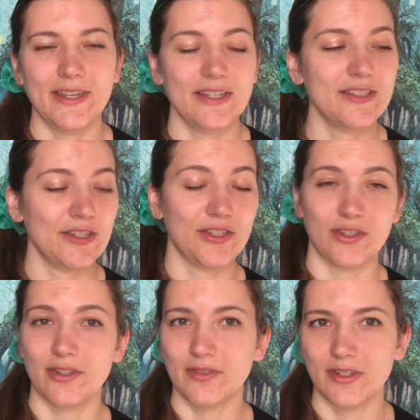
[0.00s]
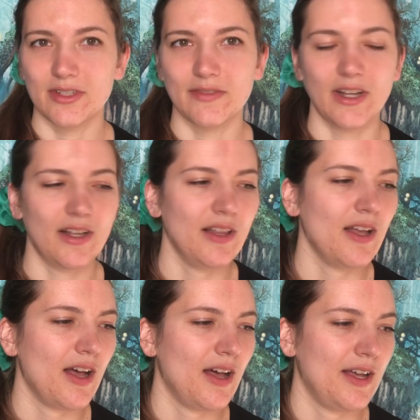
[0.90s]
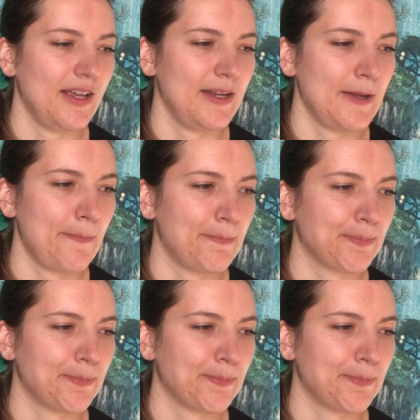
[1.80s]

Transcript: a seizure, first of all, on